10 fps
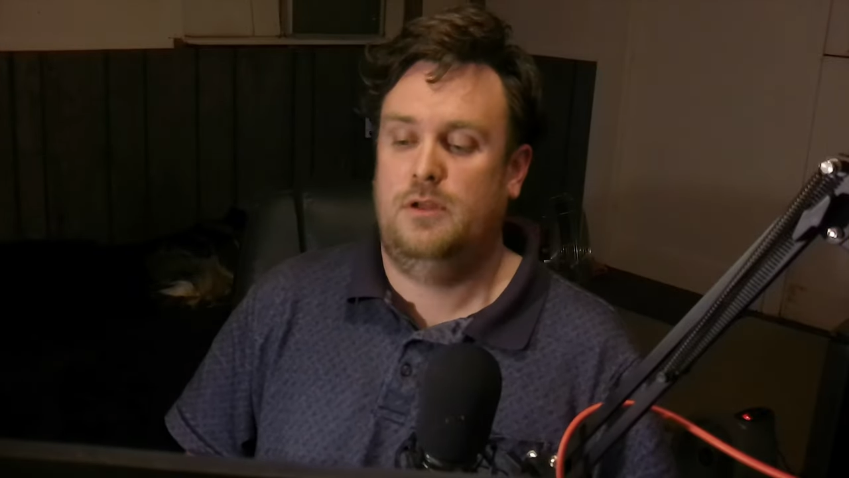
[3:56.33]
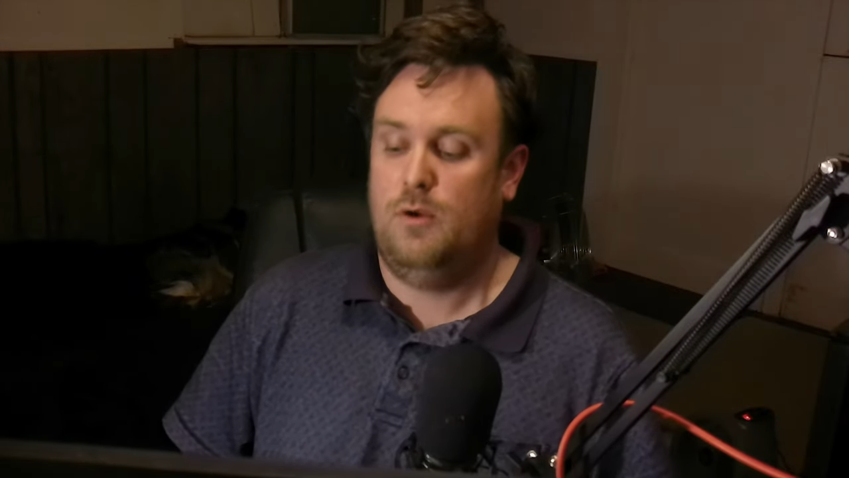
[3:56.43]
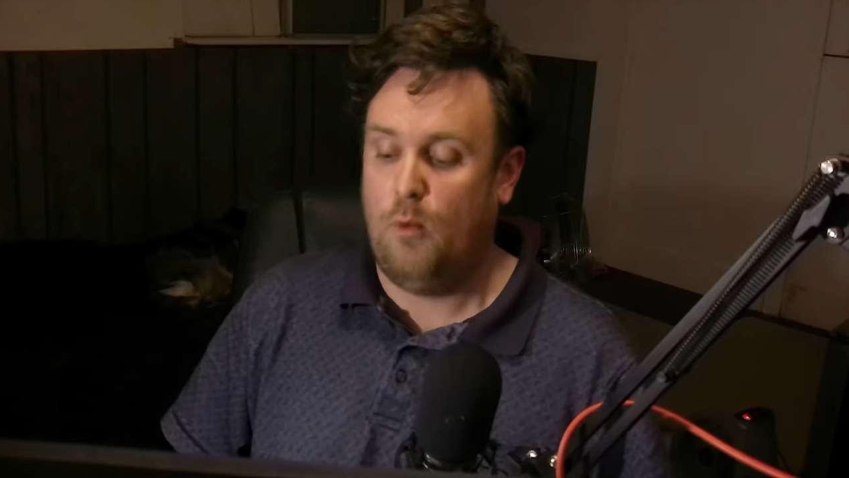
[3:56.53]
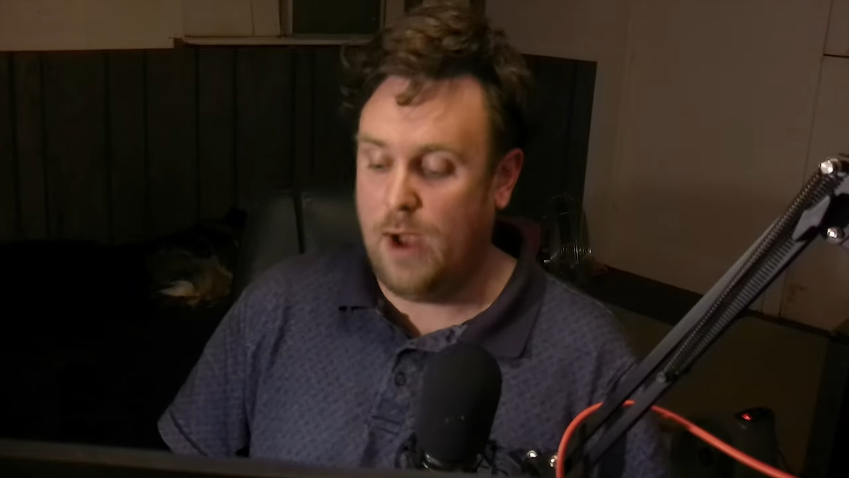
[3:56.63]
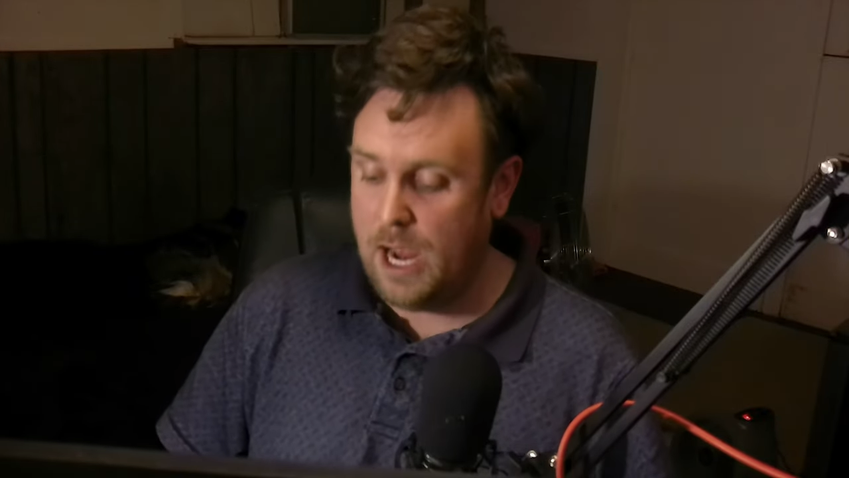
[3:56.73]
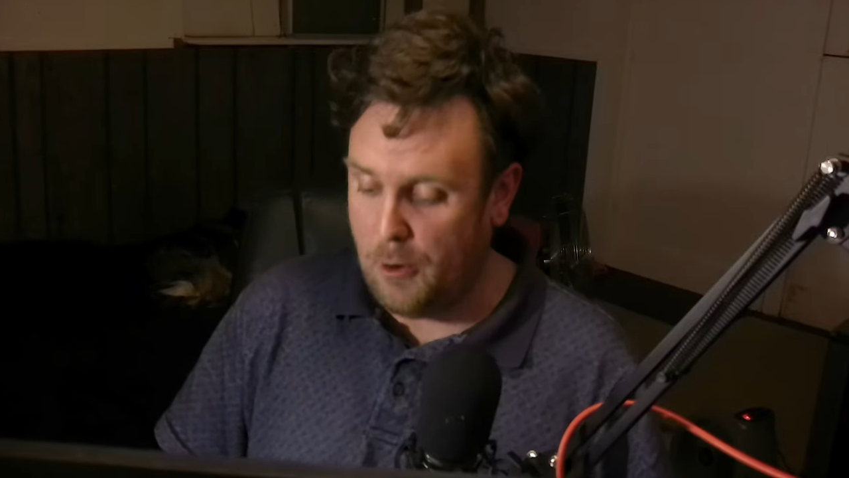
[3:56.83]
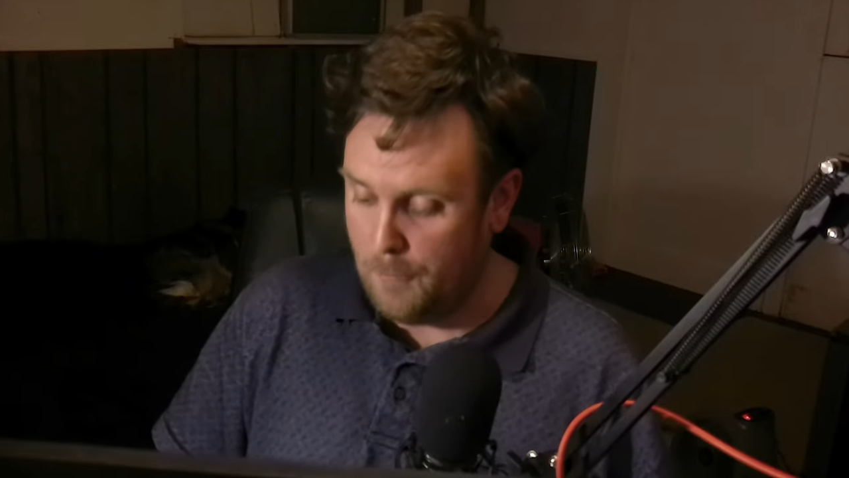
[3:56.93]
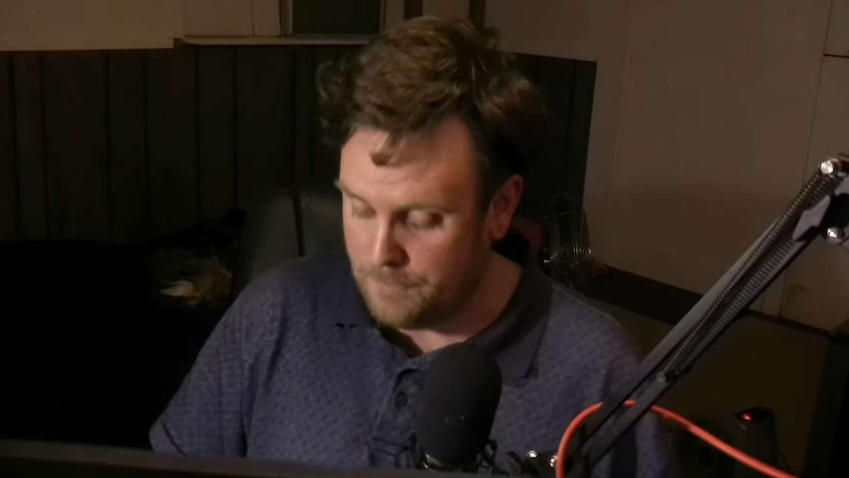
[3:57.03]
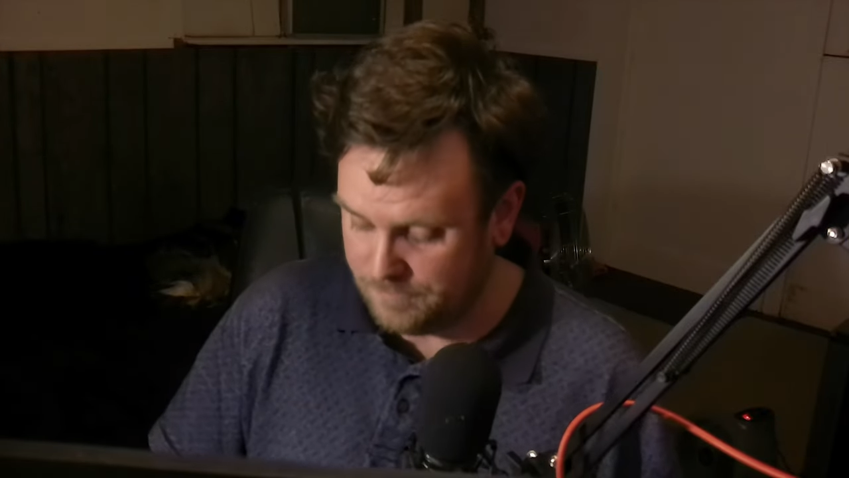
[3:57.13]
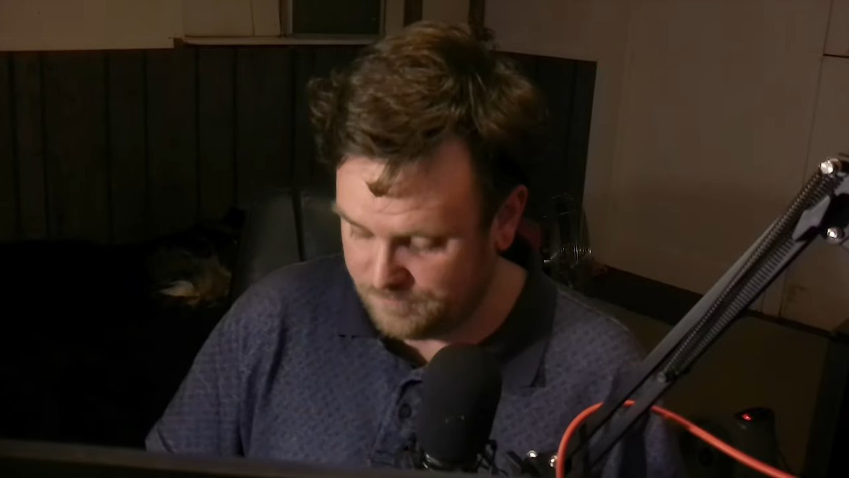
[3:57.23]
Wow.
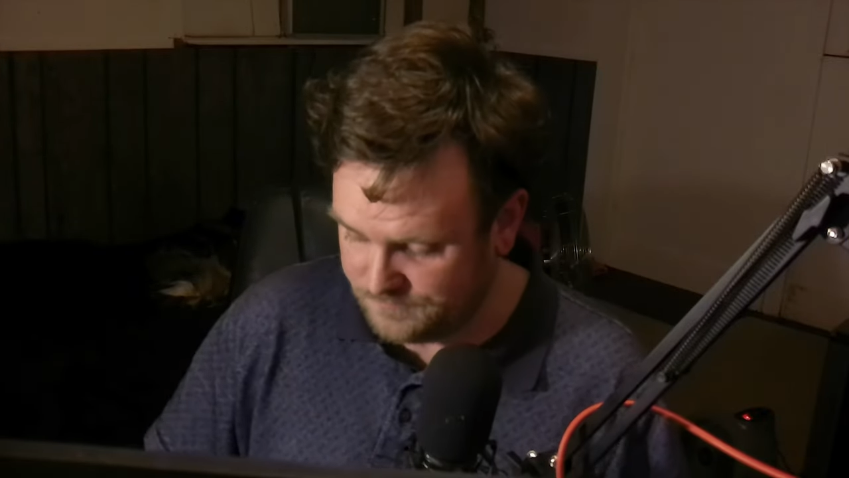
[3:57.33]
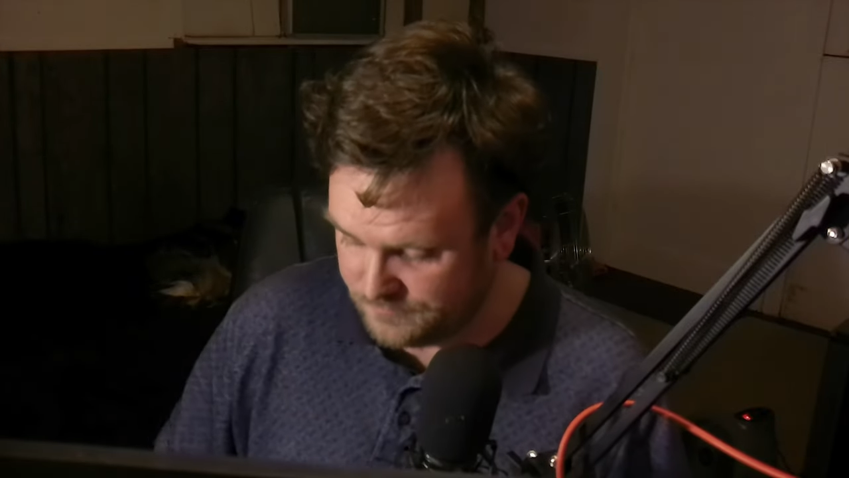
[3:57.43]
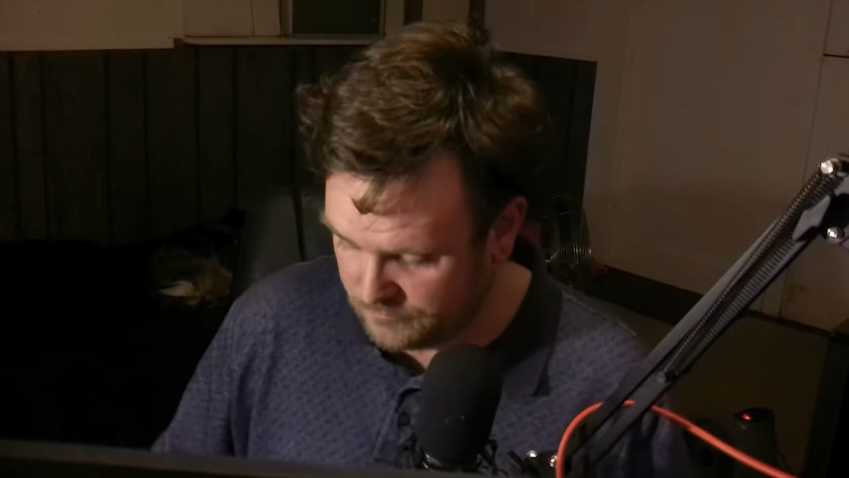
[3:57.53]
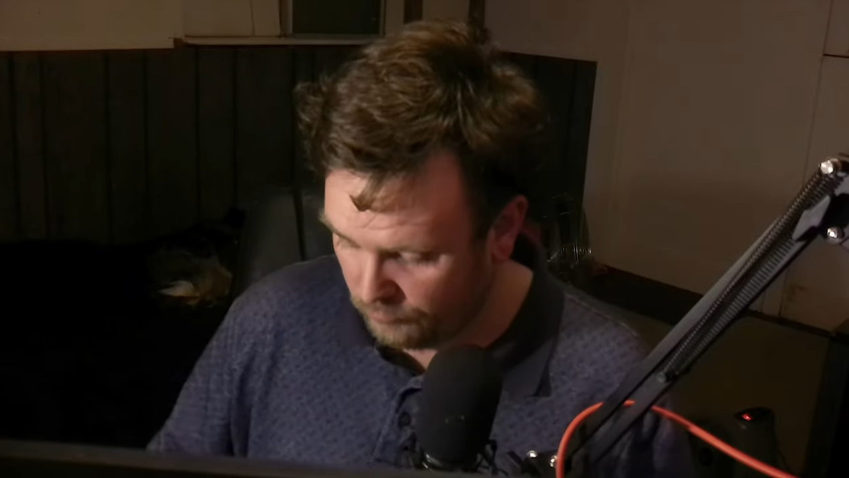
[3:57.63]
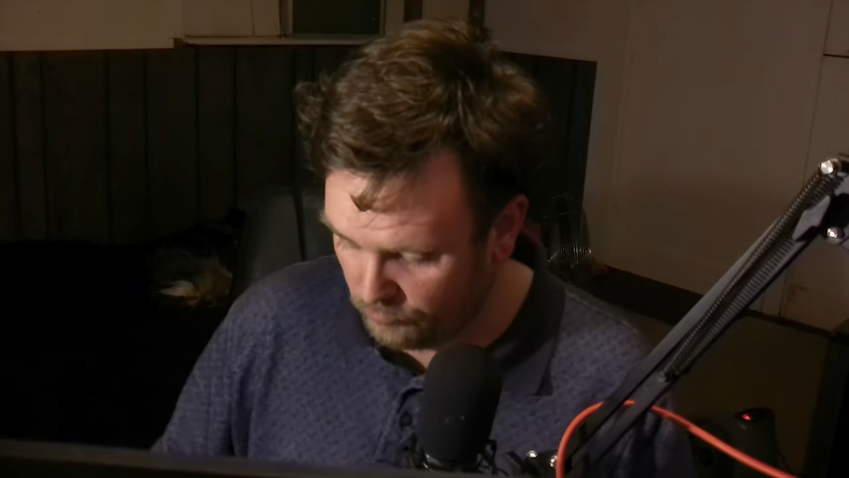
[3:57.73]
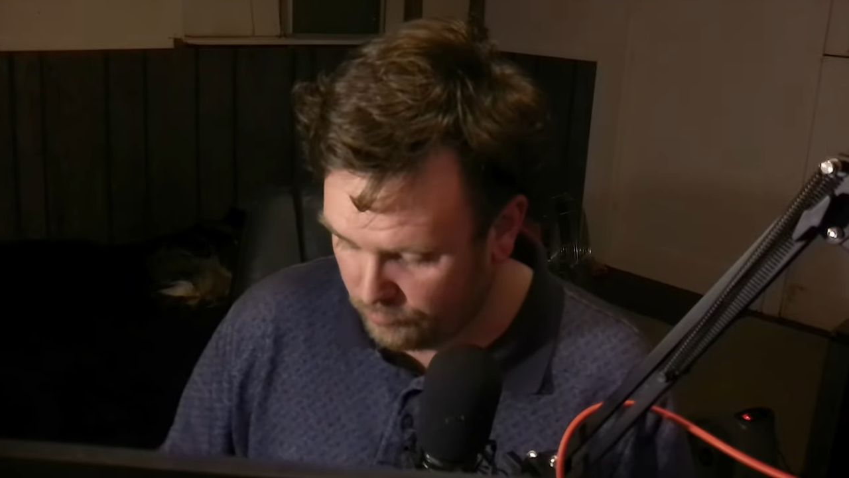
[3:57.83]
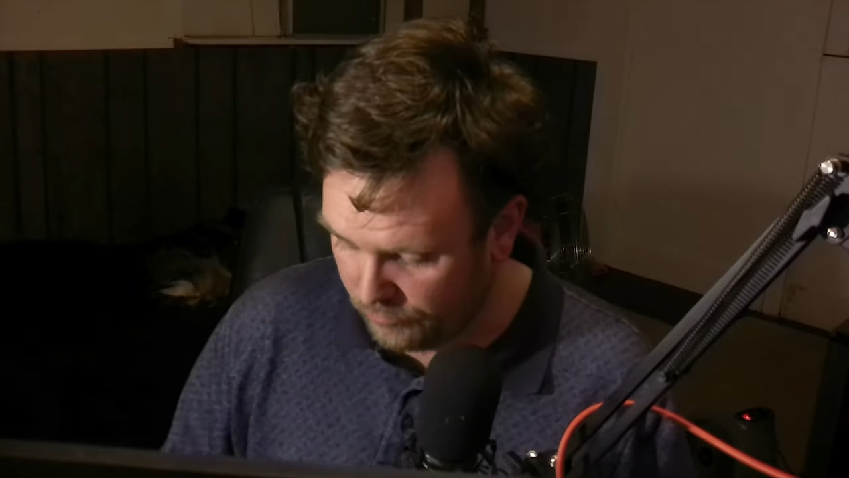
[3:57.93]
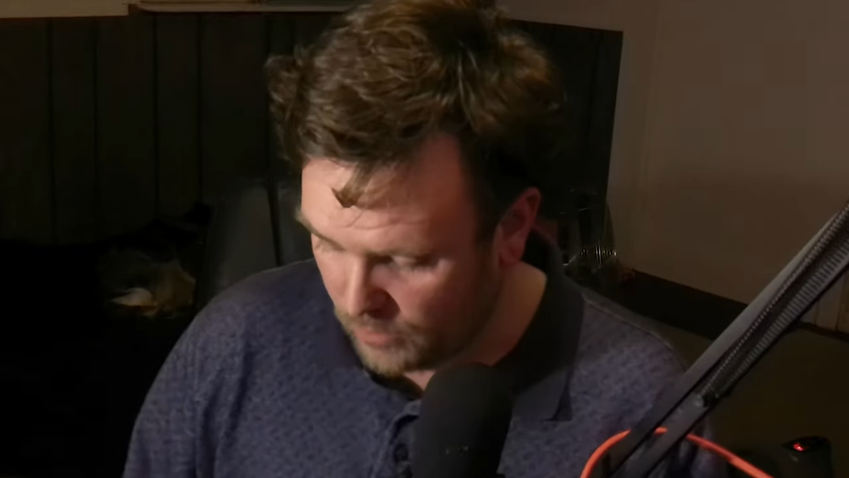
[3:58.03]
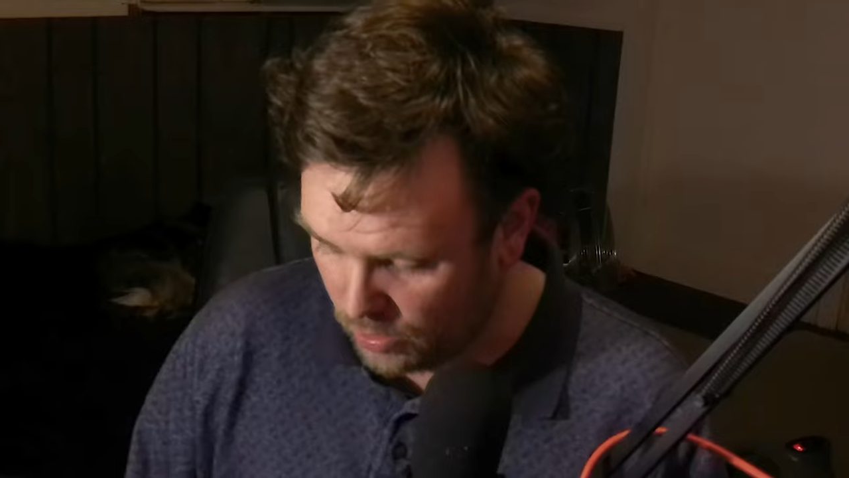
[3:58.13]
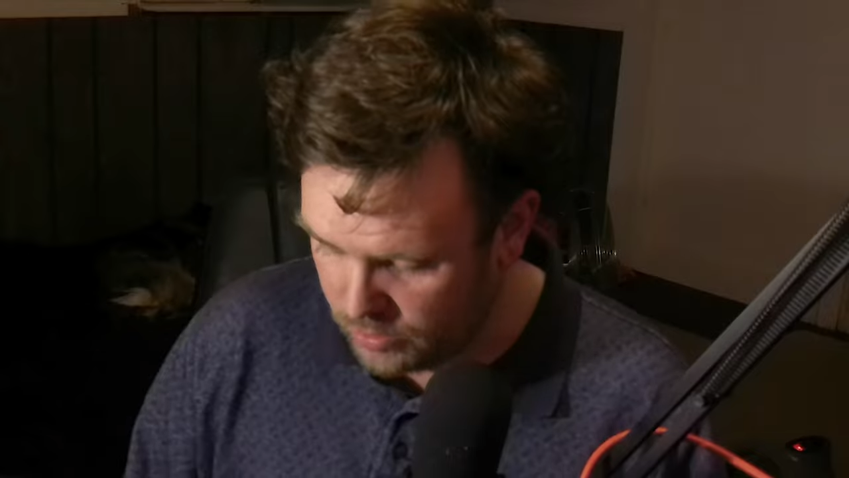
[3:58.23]

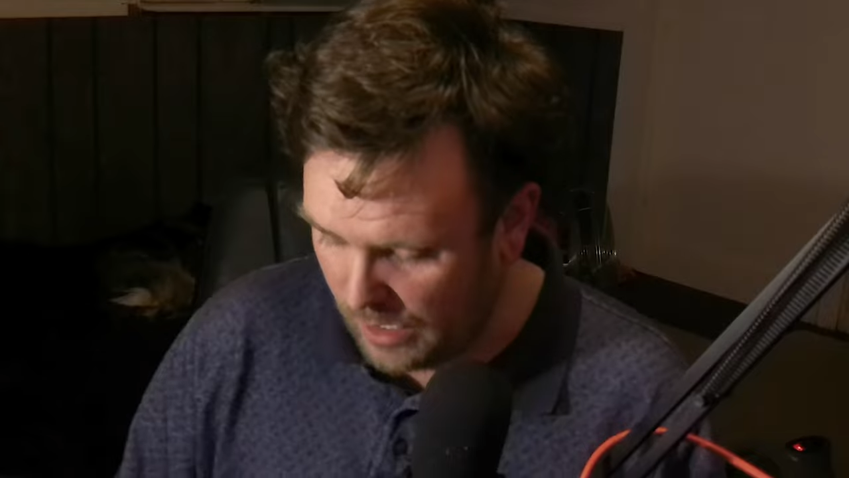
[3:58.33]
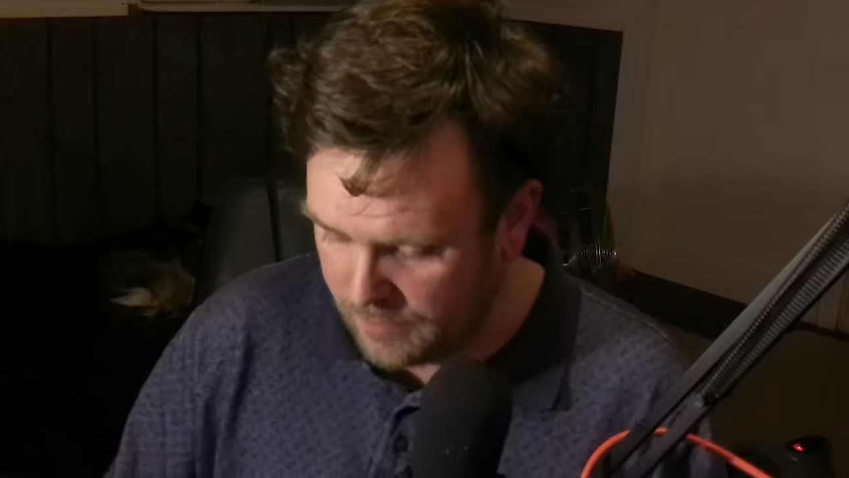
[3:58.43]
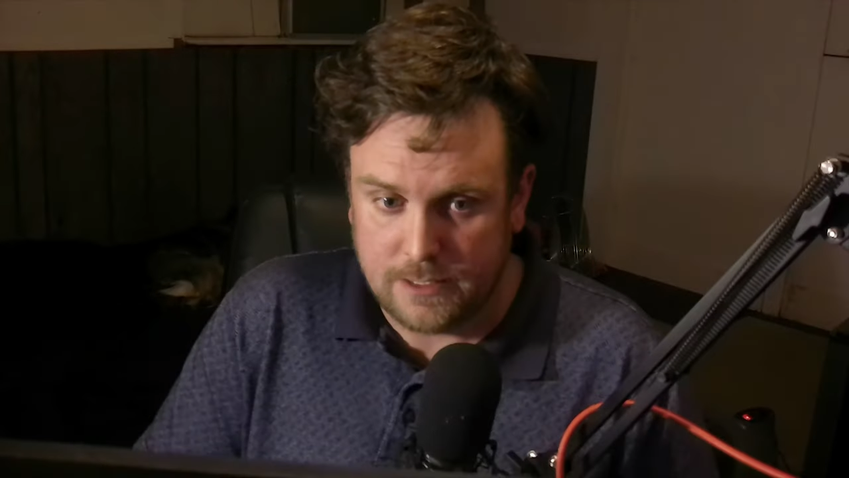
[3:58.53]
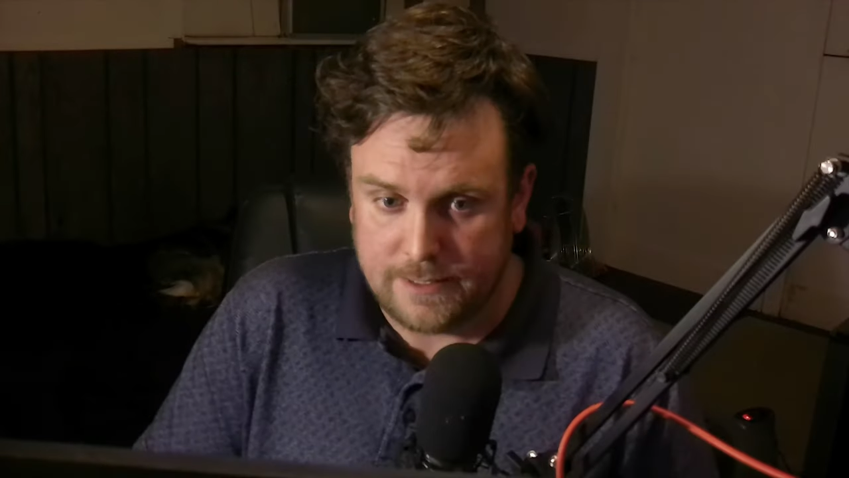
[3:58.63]
Okay.